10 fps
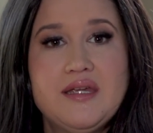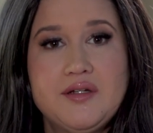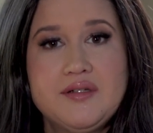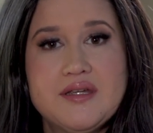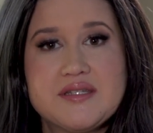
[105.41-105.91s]

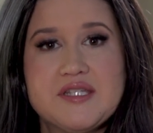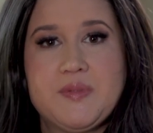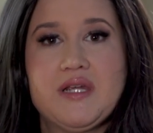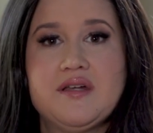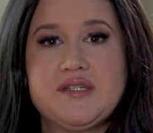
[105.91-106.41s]
illness, it's
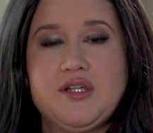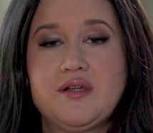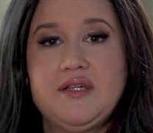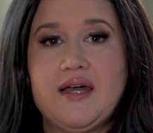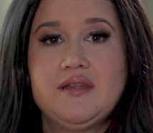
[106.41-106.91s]
because your
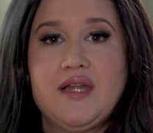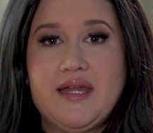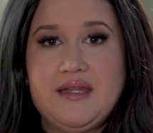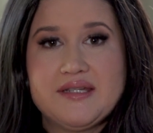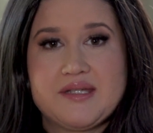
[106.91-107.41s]
gut
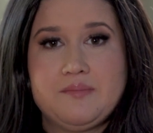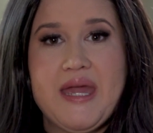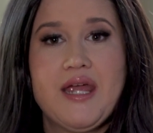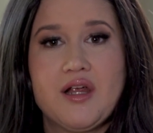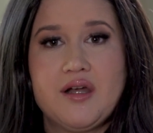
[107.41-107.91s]
lining is
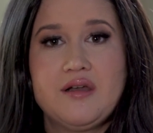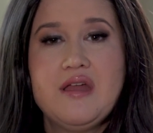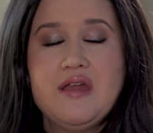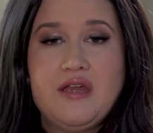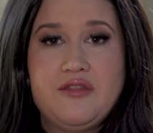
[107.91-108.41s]
impaired
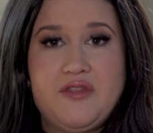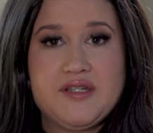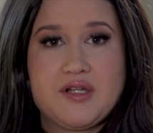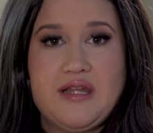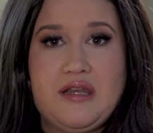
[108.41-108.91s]
and
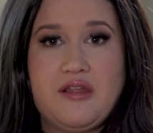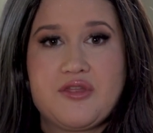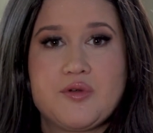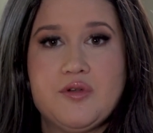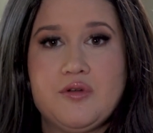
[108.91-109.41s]
things are getting
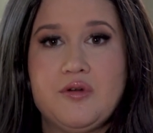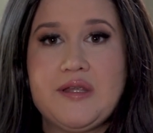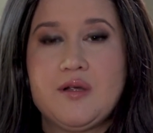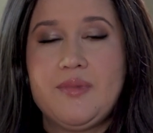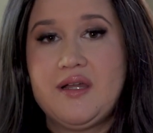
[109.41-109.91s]
through
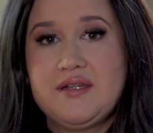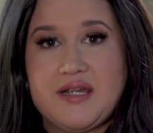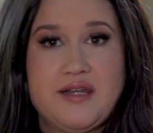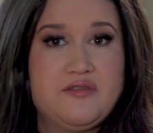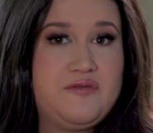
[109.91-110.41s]
and your body is
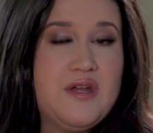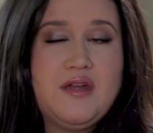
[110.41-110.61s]
kind of